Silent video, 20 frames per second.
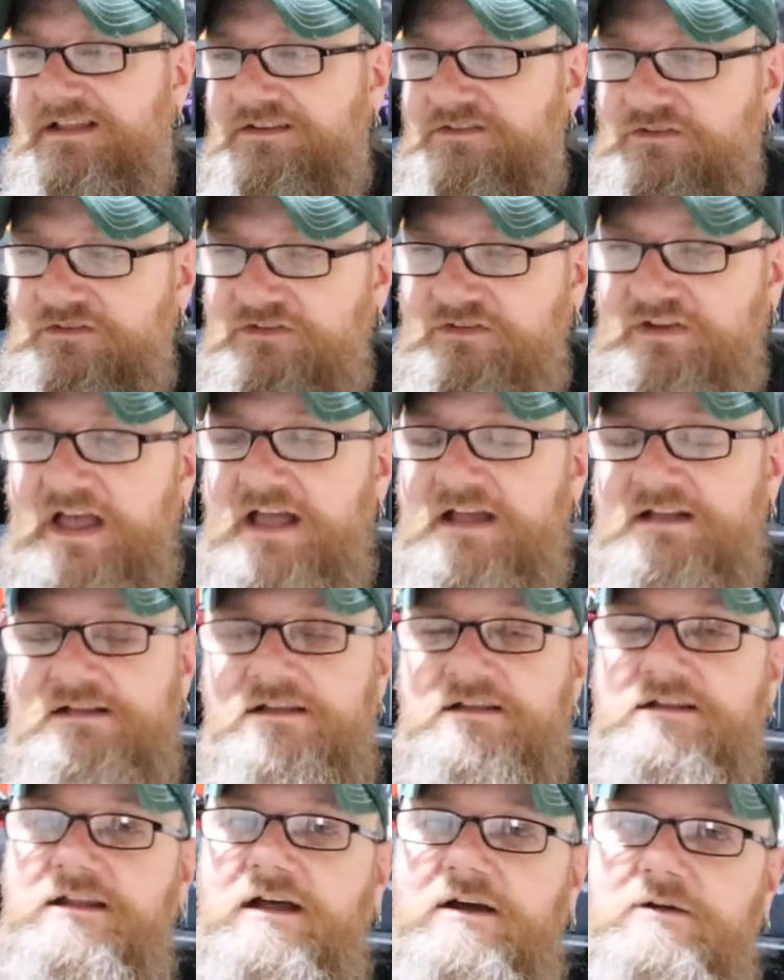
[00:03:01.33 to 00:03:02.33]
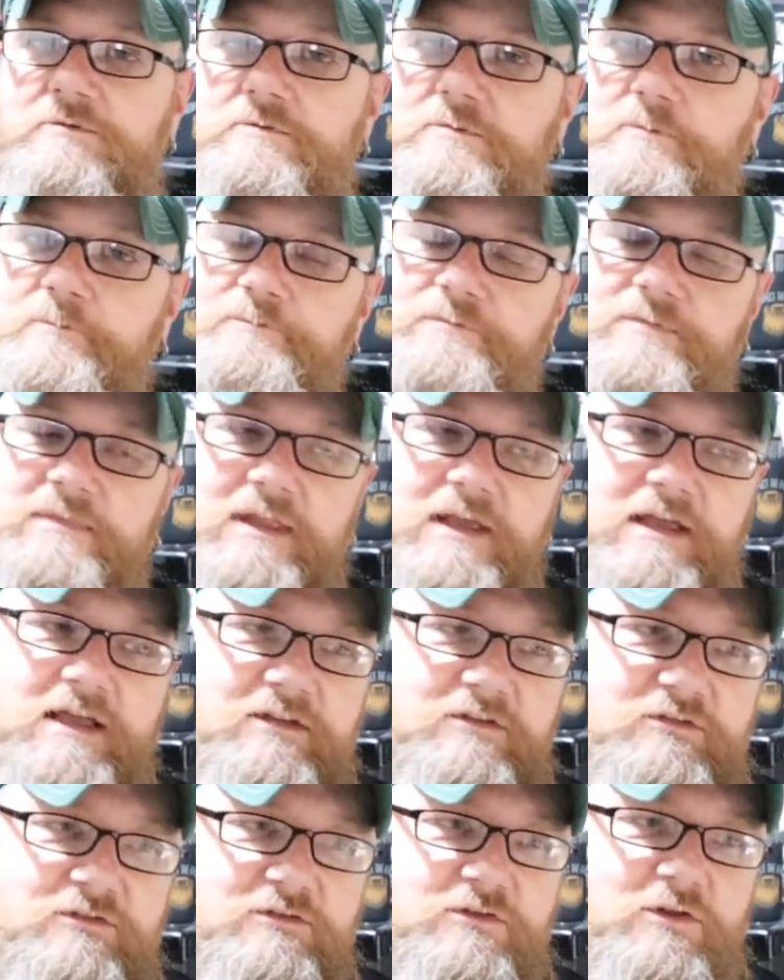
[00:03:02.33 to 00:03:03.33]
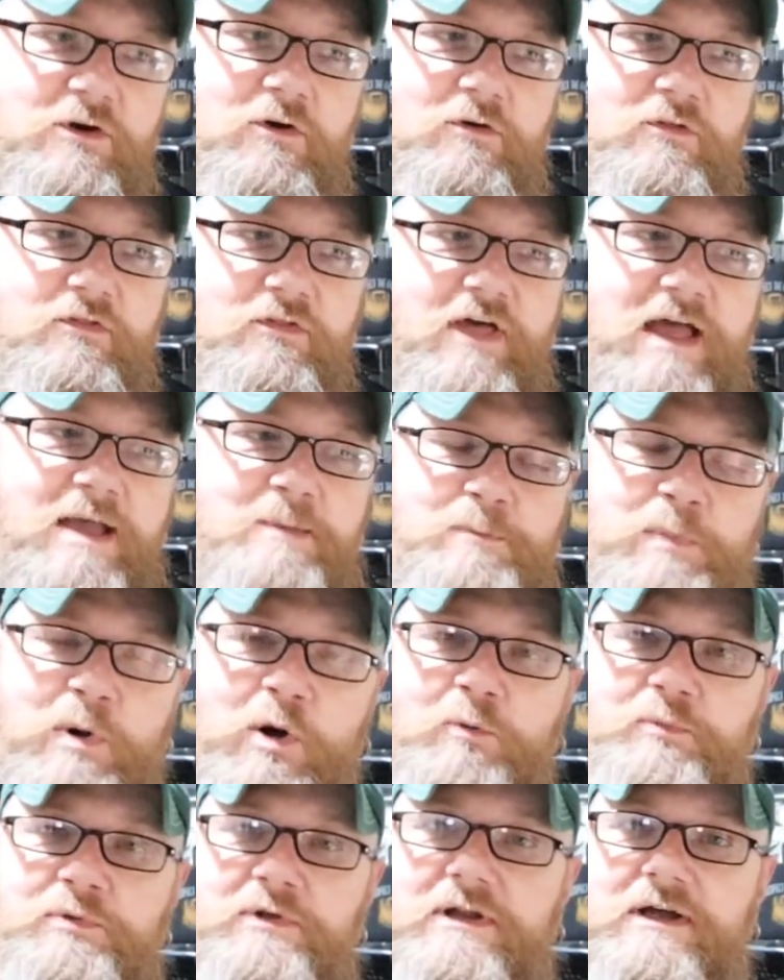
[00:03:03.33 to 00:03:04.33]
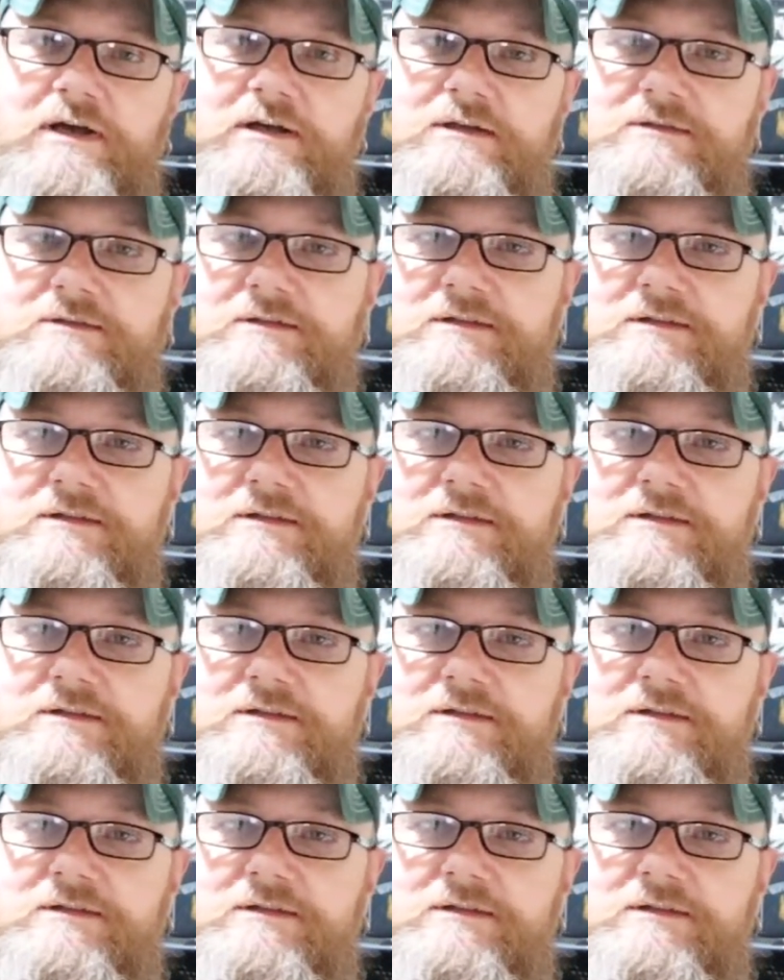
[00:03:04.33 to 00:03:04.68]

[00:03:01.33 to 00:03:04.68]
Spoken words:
Sadly, though, it's not that popular.